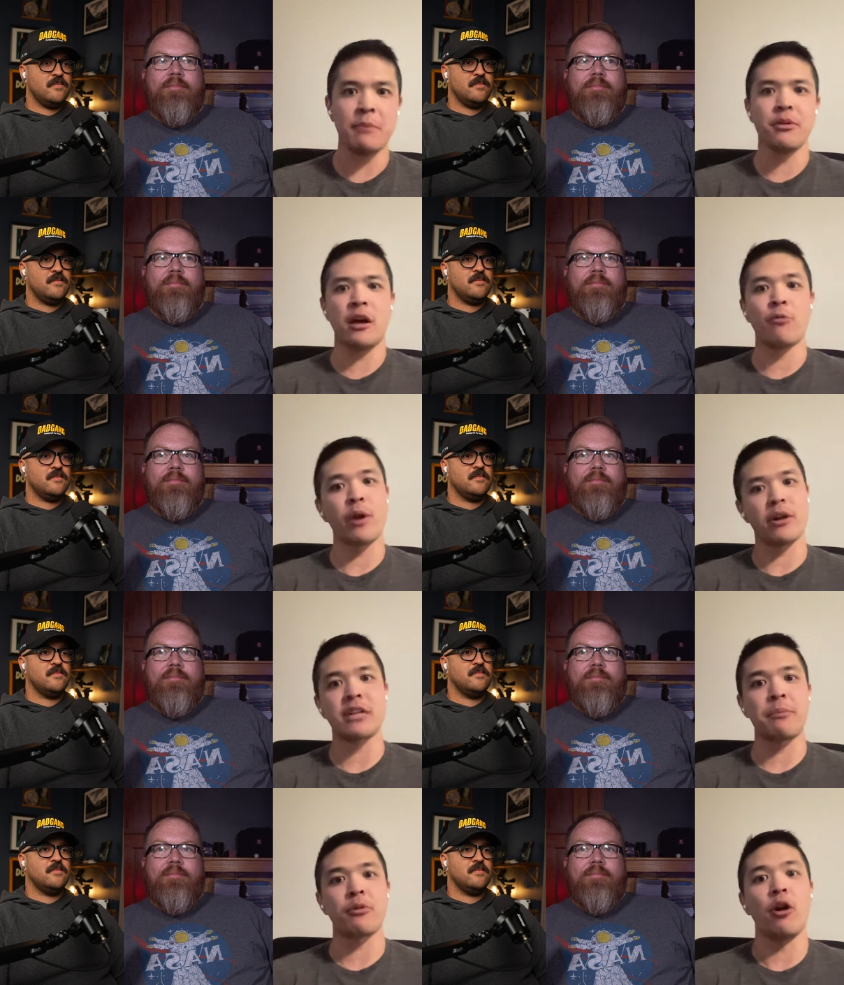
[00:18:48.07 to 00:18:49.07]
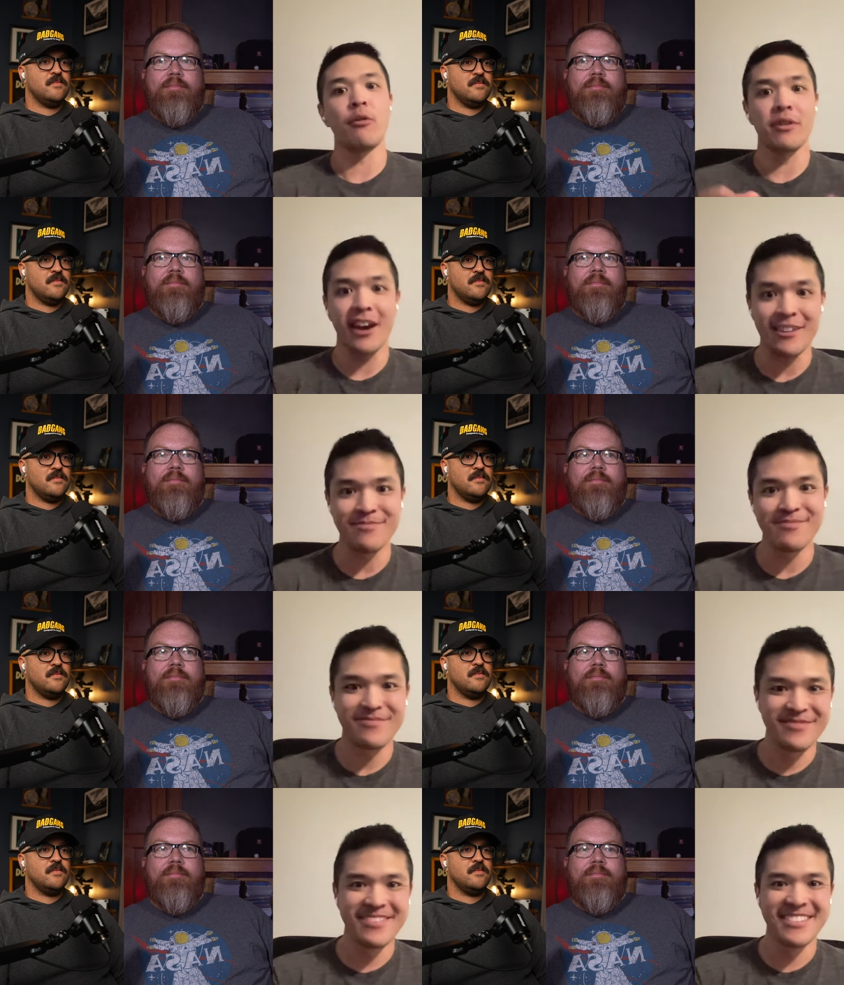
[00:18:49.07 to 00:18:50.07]
Speaker 1: then I put a regular diaper over that
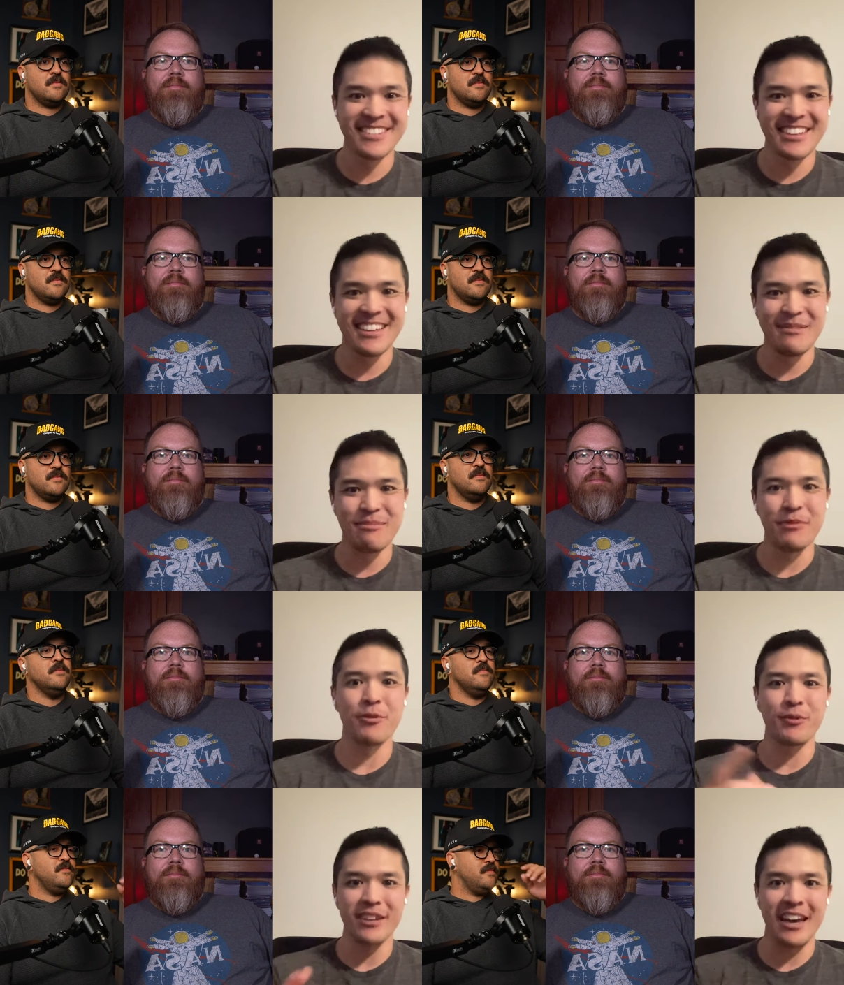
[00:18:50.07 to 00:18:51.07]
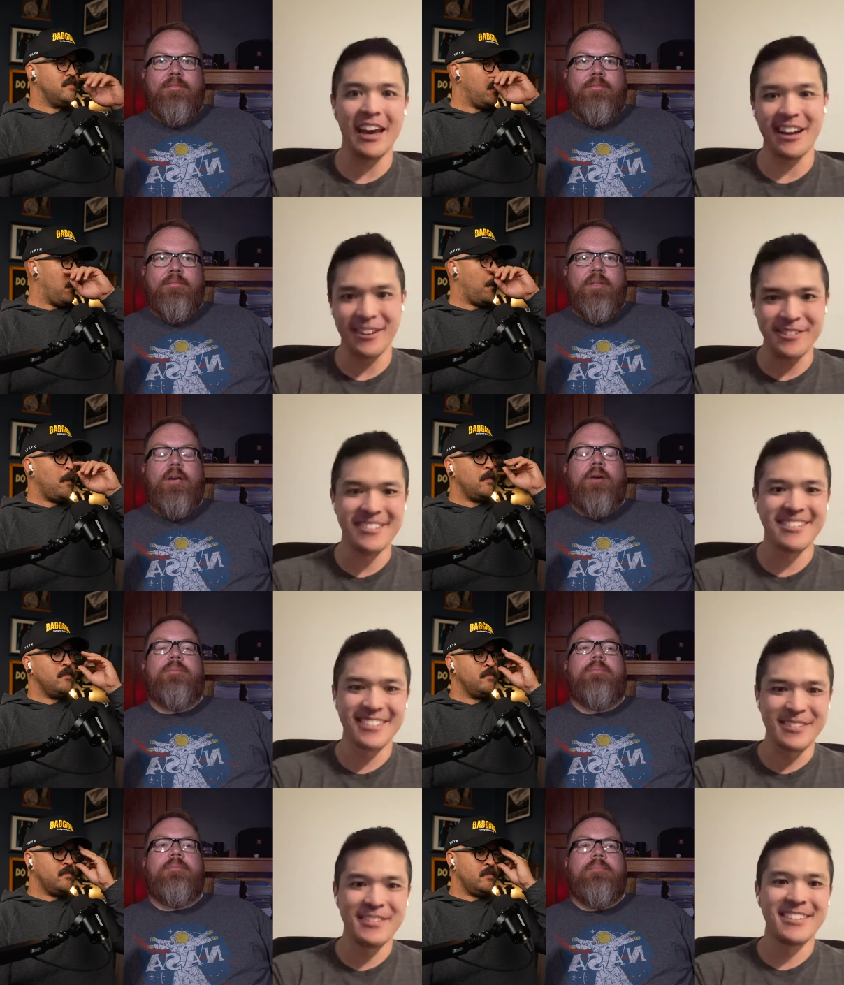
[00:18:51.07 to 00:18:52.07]
mm before we head out.
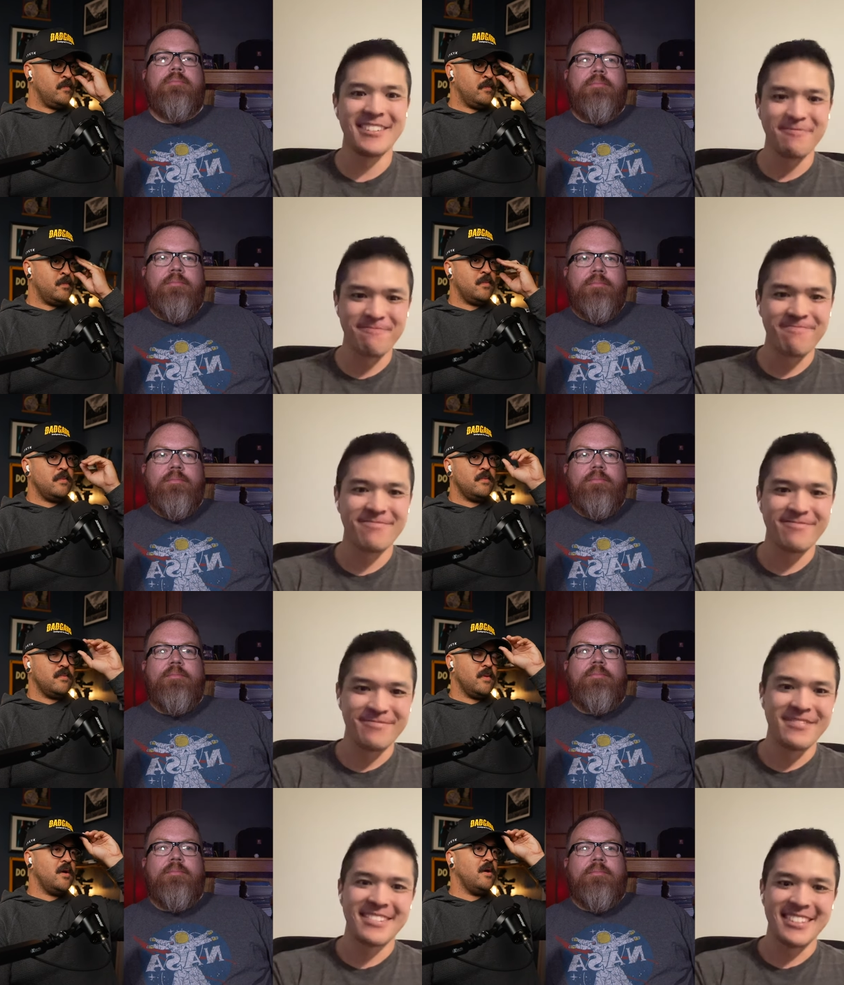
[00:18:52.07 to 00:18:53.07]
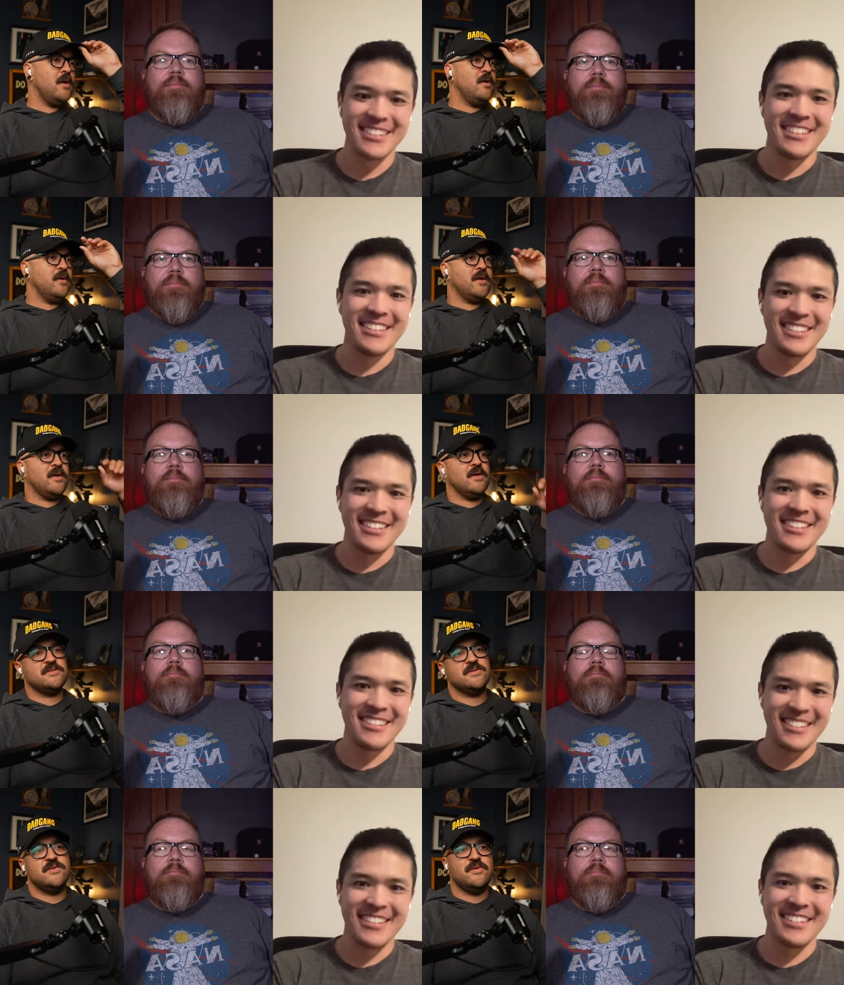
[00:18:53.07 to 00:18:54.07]
Speaker 2: Oh yeah, yeah.
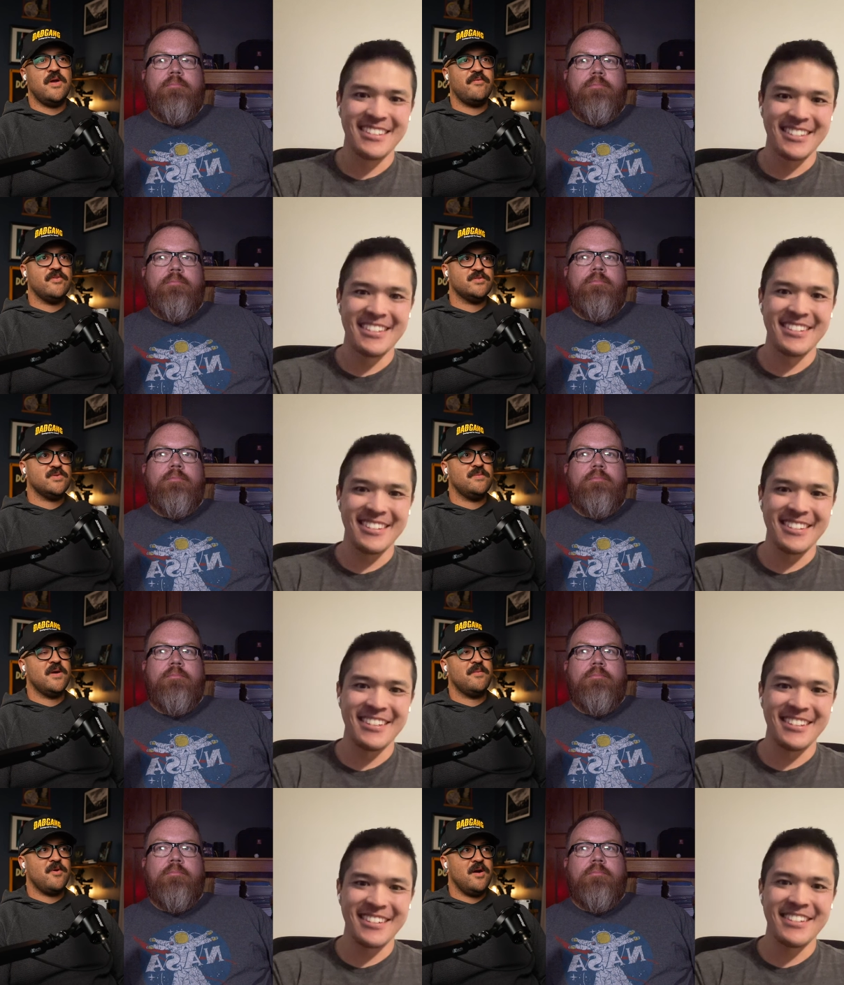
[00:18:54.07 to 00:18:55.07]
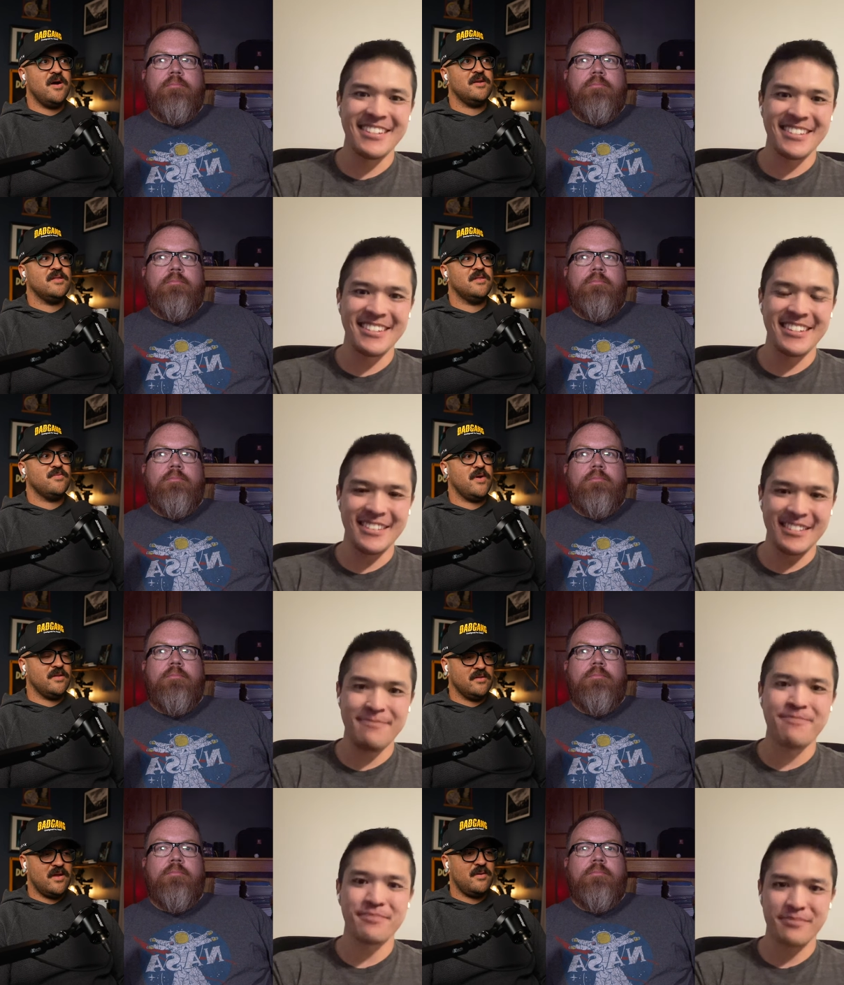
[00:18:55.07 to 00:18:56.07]
So you have your swim diaper on and then the
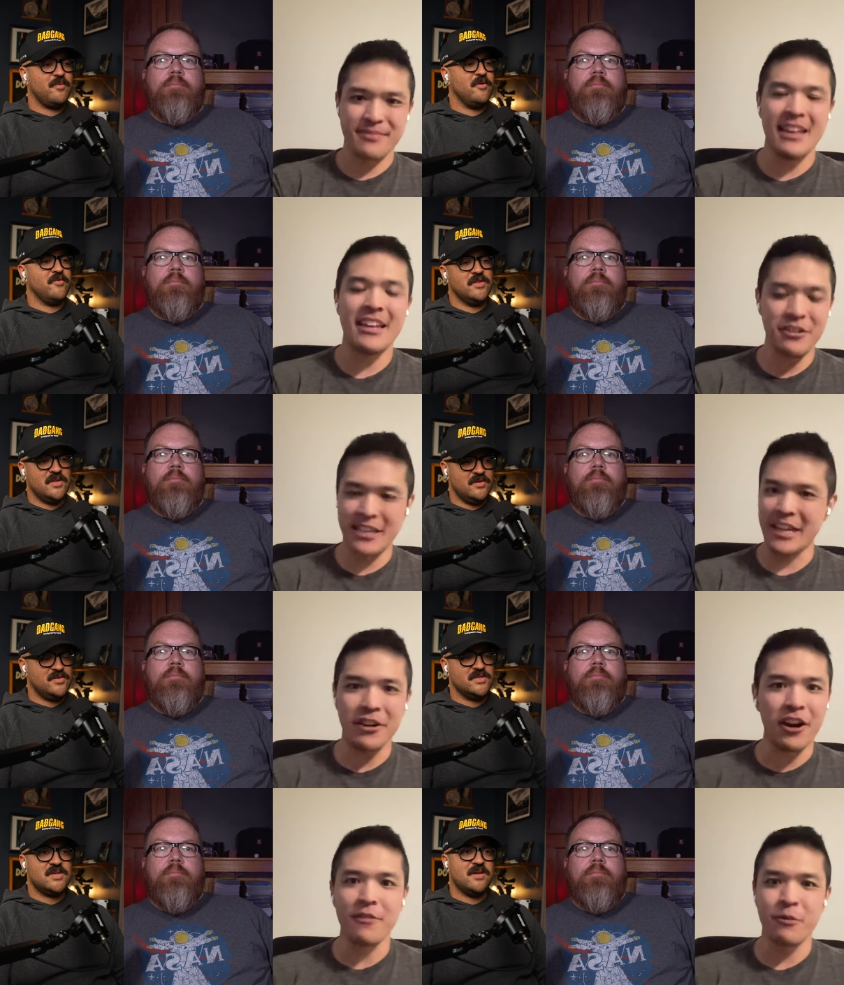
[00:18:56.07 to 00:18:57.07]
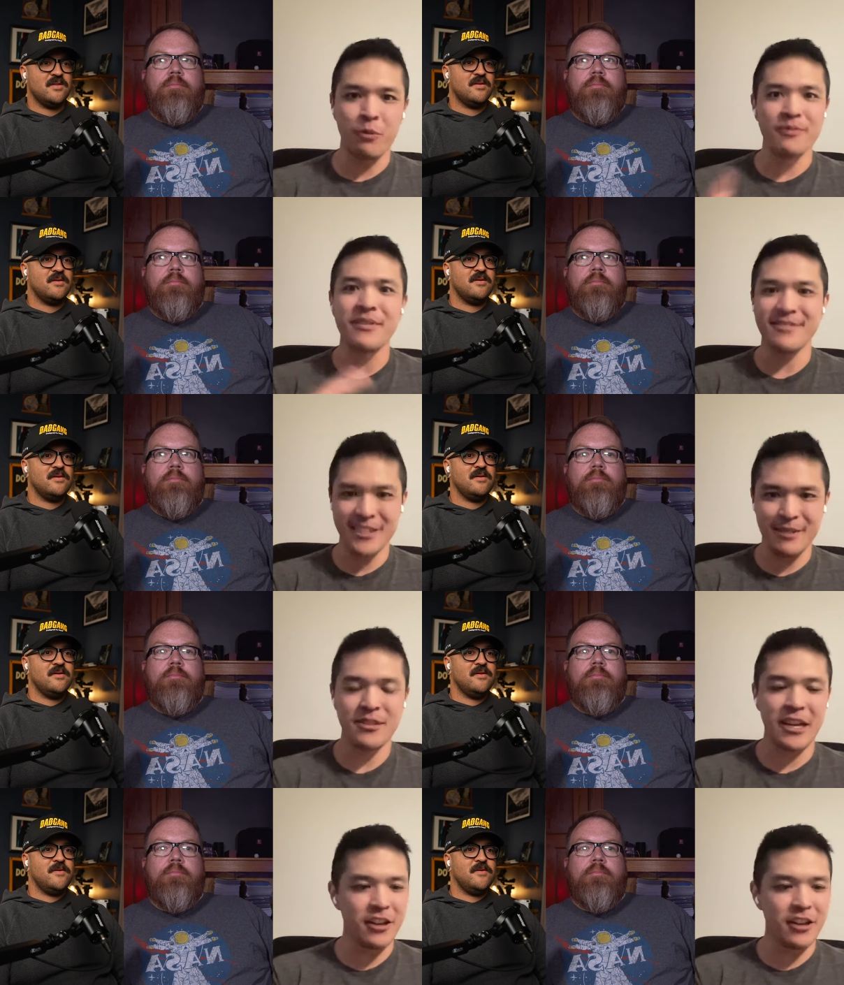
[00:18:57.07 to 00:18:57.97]
regular mm-hmm. diaper over, and, and then, then, you, you take it get... off.
Speaker 1: Yeah,